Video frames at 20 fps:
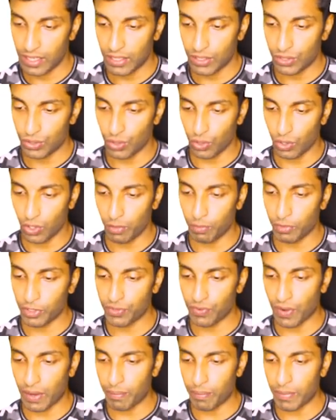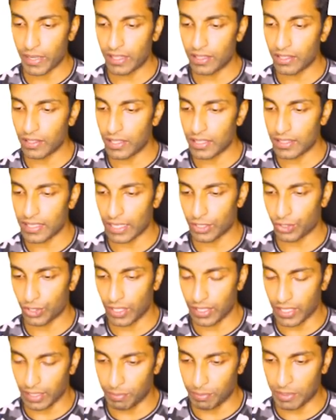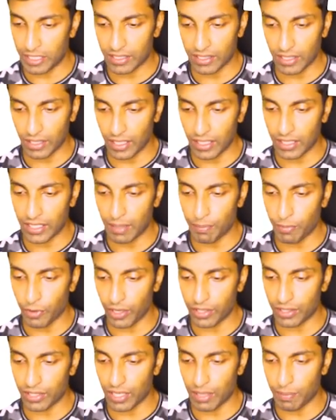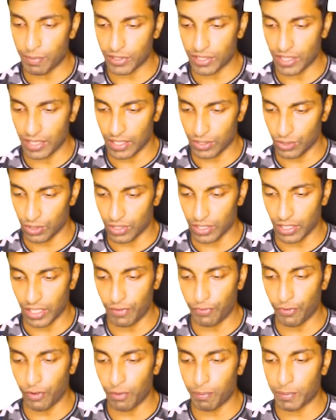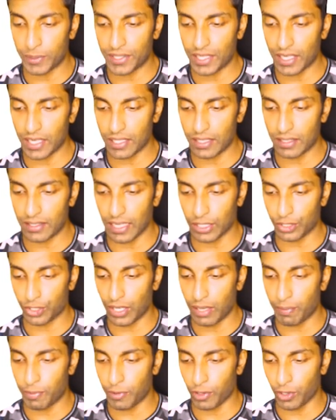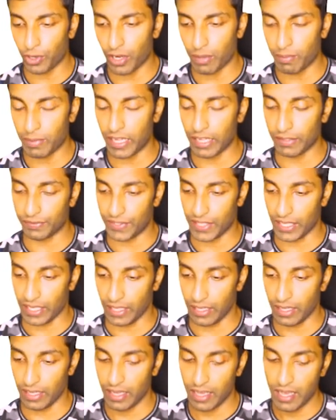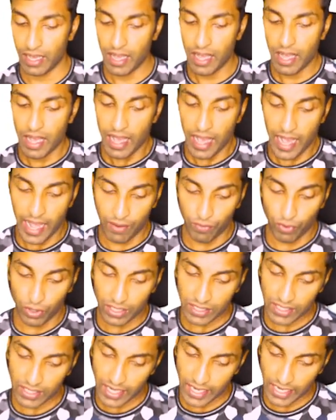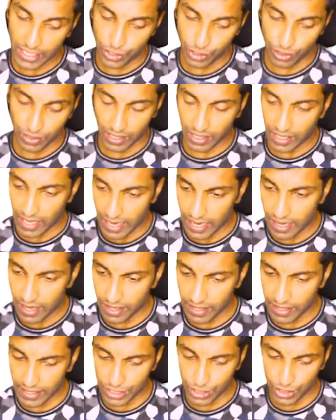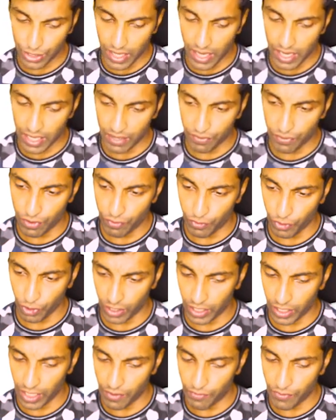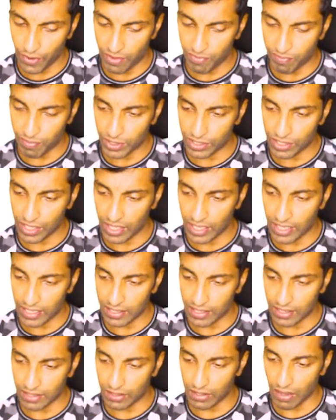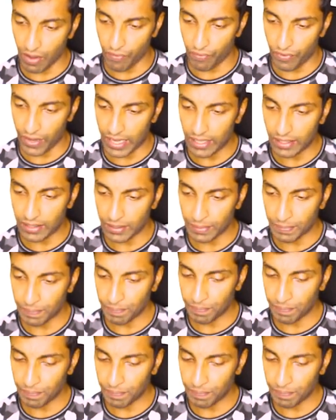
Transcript: So almost 1/3 is actually, that means 33.3% or 34% is actually procured by FCI. And what is the ratio? The current ratio I'll give you, 45% is wheat